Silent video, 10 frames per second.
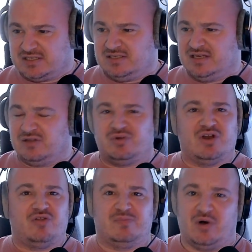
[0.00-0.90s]
dithering
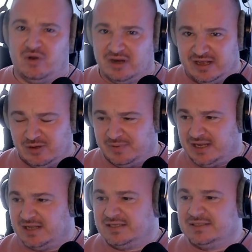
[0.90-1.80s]
on the ball a little
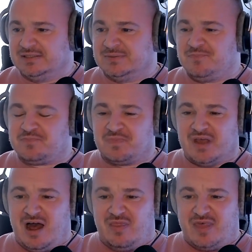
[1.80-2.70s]
bit,
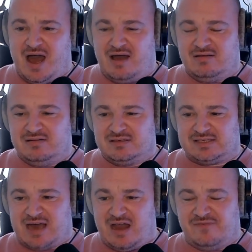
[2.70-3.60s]
and that
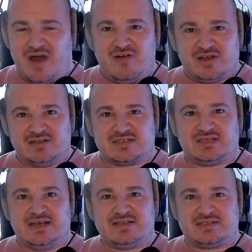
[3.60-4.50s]
kind of arrogance
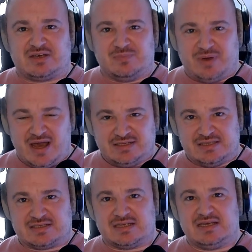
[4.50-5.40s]
leads to
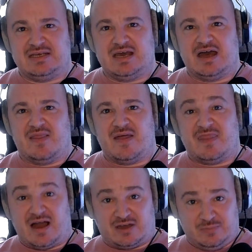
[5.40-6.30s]
complacency, and then
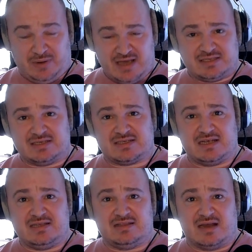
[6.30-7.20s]
that
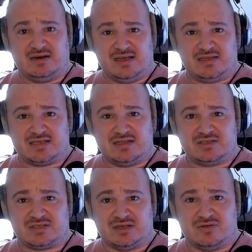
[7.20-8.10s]
complacency then leads
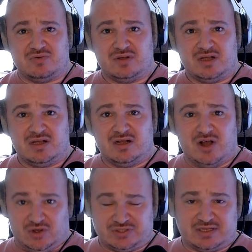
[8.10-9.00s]
into
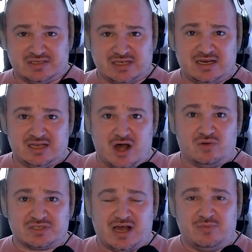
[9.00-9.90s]
us conceding
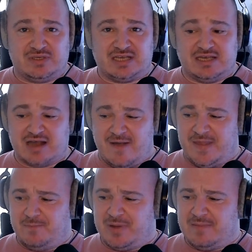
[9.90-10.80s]
goals like we did, and
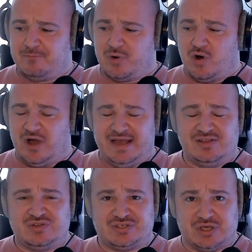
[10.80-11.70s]
then being brought
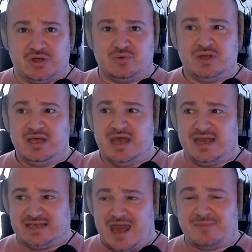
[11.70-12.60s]
into a
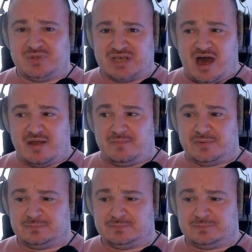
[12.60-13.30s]
game type.